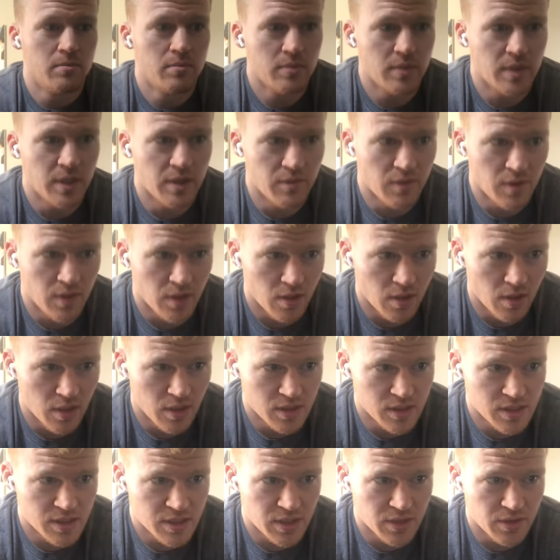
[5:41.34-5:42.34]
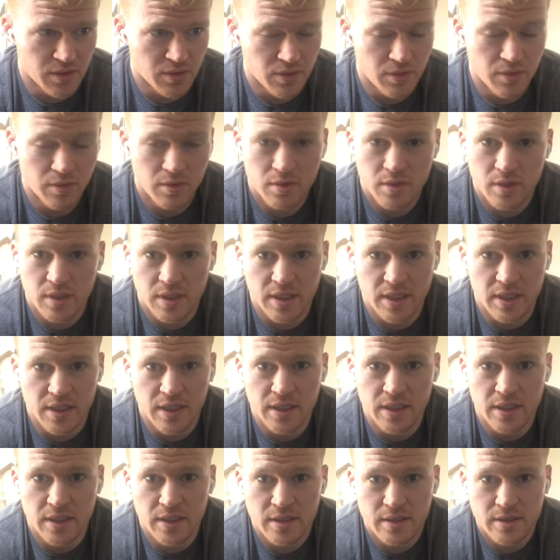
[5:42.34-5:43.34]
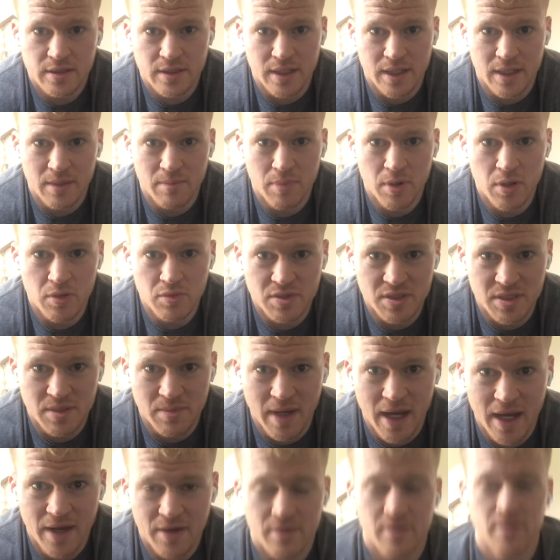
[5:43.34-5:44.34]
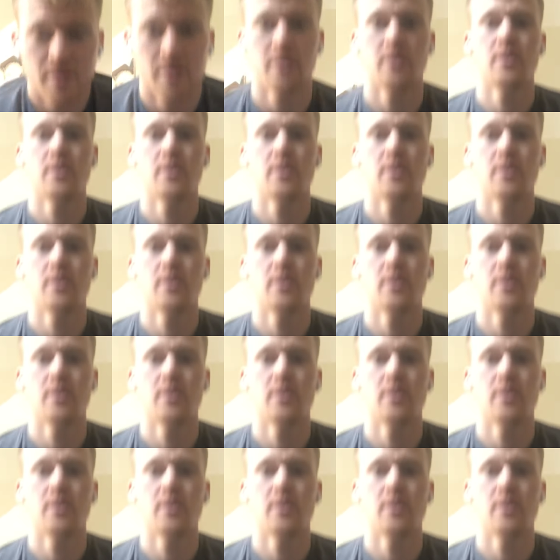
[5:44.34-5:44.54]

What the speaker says: in regards to the bones that matter,